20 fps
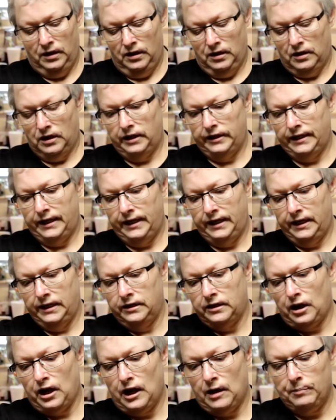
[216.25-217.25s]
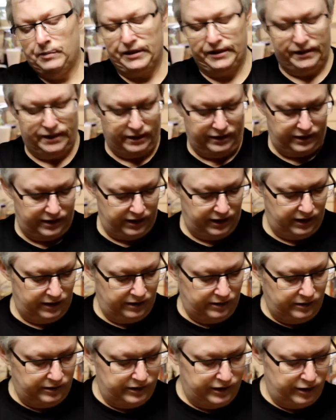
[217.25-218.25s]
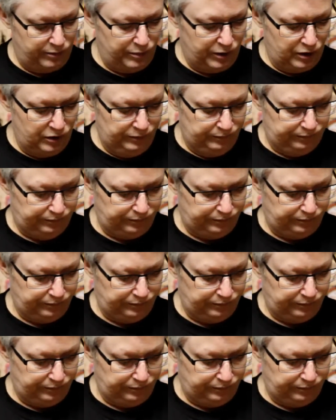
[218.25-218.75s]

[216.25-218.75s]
on the end opposite the zipper,